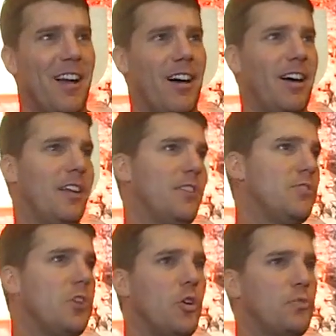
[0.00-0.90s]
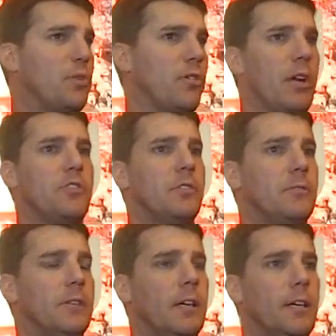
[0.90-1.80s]
Gio is
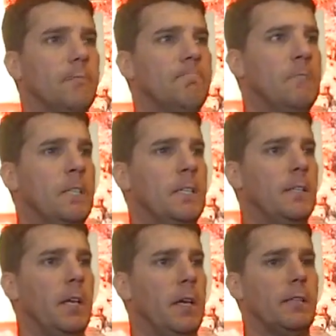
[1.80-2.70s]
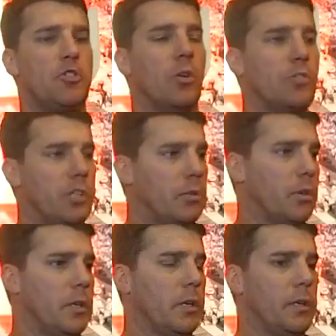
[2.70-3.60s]
progressing. It's no
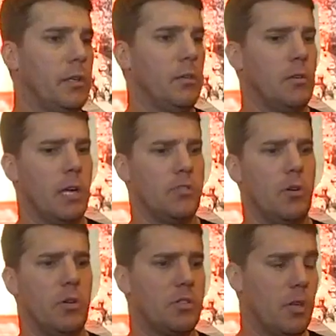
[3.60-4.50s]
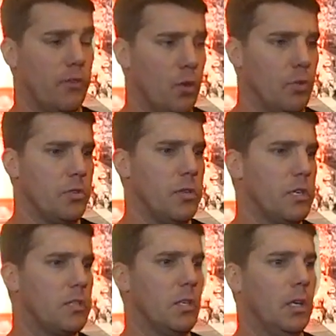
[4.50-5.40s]
secret that you guys know this, and I've told you
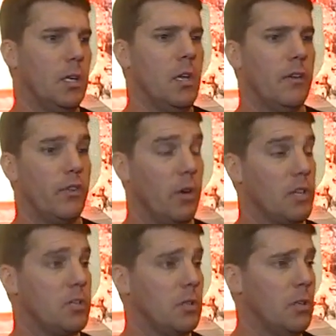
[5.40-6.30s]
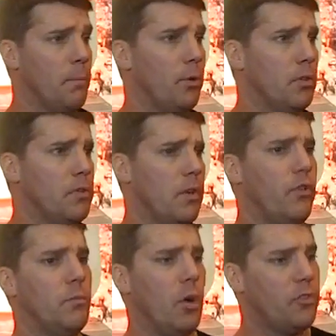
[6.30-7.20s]
this. For us to improve as a
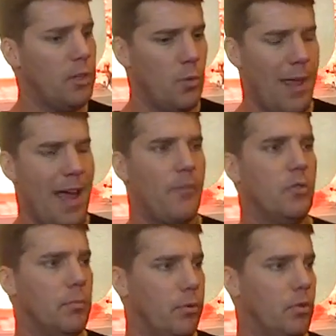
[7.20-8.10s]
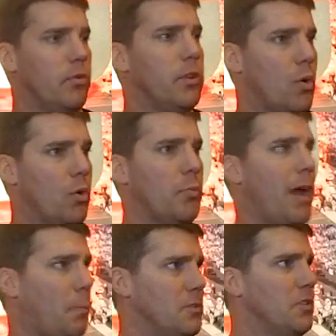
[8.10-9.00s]
football team, we have to improve the
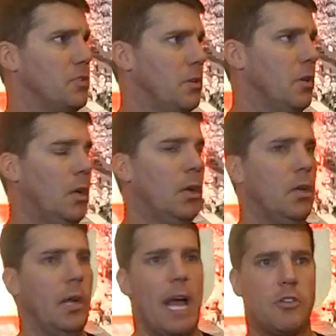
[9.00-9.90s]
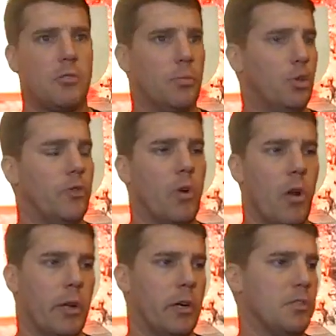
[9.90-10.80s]
quarterback position. It has to improve in
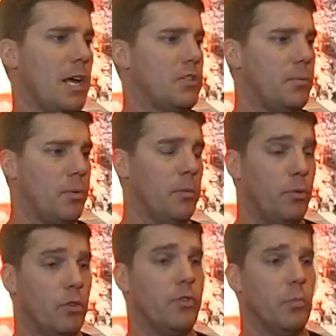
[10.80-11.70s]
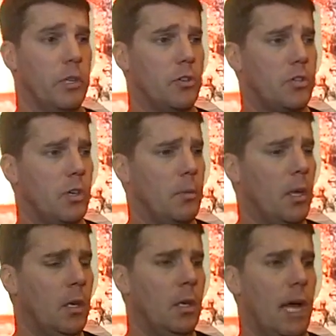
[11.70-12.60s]
all areas. It has to improve from leadership,
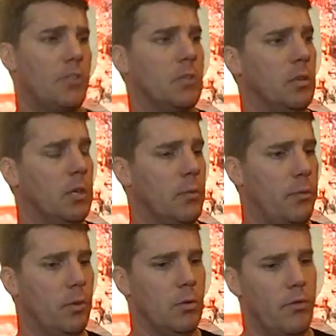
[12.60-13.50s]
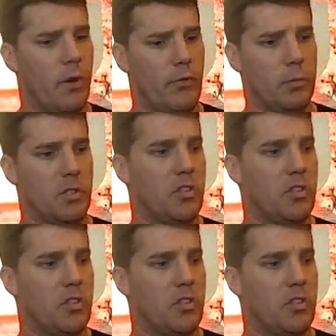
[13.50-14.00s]
has to improve from